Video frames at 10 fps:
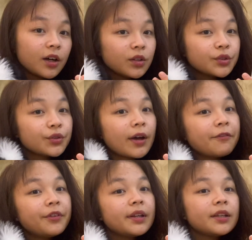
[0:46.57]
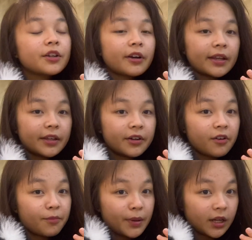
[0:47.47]
Also, I feel that the criteria
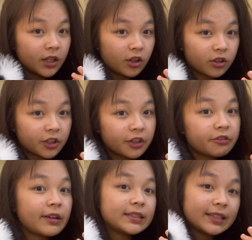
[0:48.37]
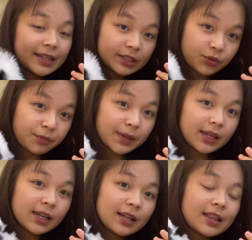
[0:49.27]
of being a doctor resonates with
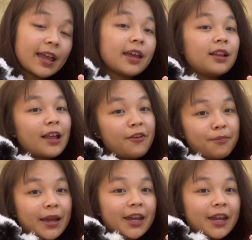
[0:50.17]
me, like it aligns with my